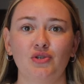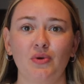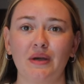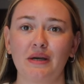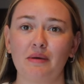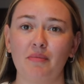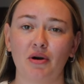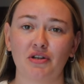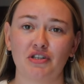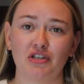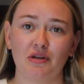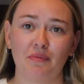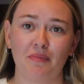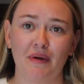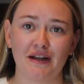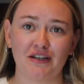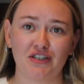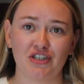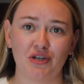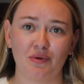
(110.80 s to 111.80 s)
Doing a modern
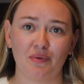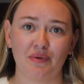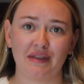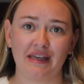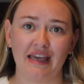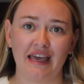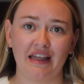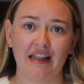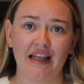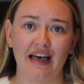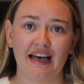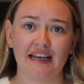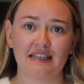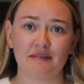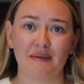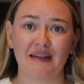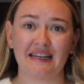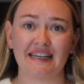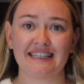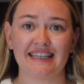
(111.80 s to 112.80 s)
apprenticeship with GALE has
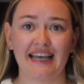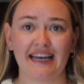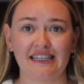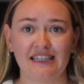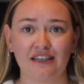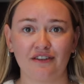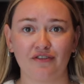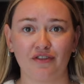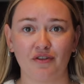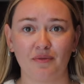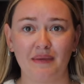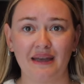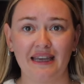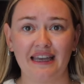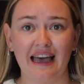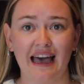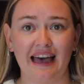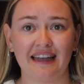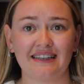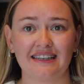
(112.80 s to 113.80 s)
been exciting for
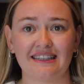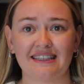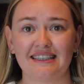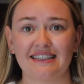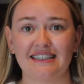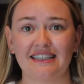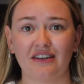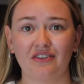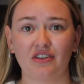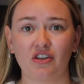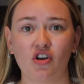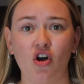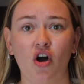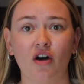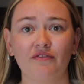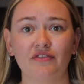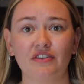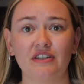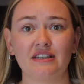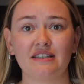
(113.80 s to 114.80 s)
me and has instilled a
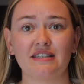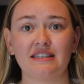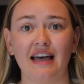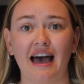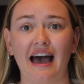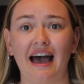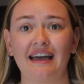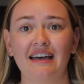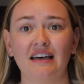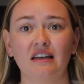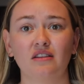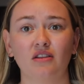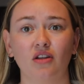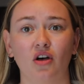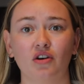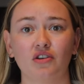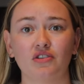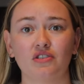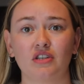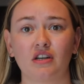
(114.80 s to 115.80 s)
confidence that I had
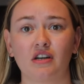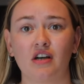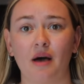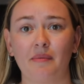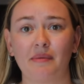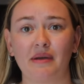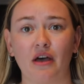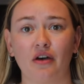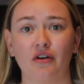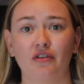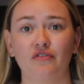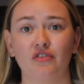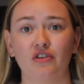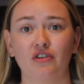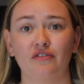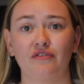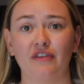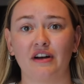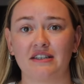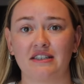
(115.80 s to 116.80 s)
lost coming out of
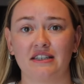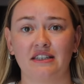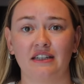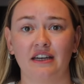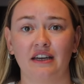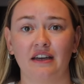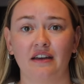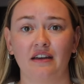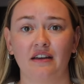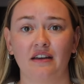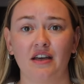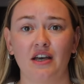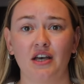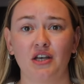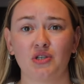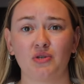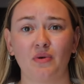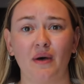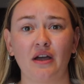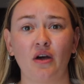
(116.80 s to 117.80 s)
university.
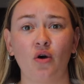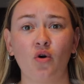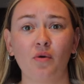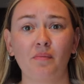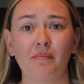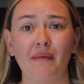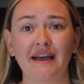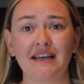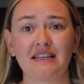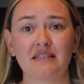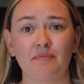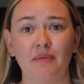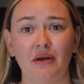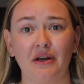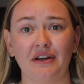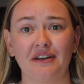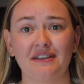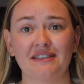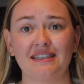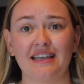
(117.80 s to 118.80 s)
So I hope my
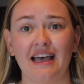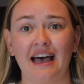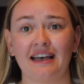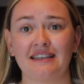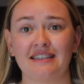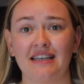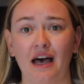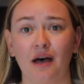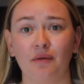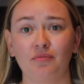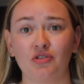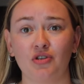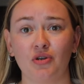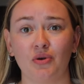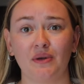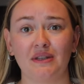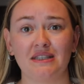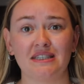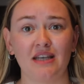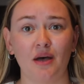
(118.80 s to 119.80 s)
experience has helped
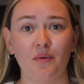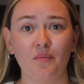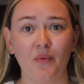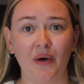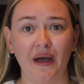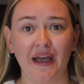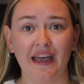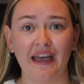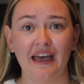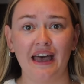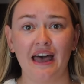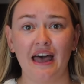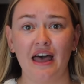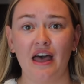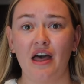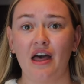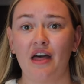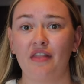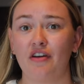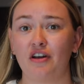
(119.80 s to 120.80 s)
you in some way.
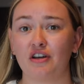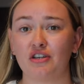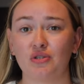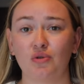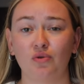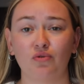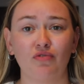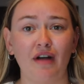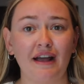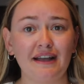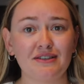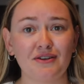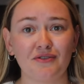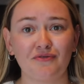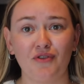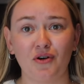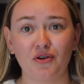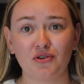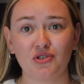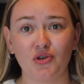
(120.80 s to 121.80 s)
There is no right or
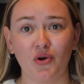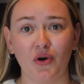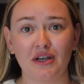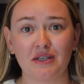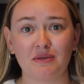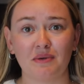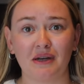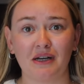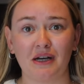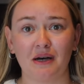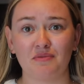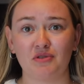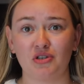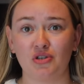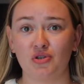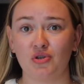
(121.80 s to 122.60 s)
wrong choice when it comes to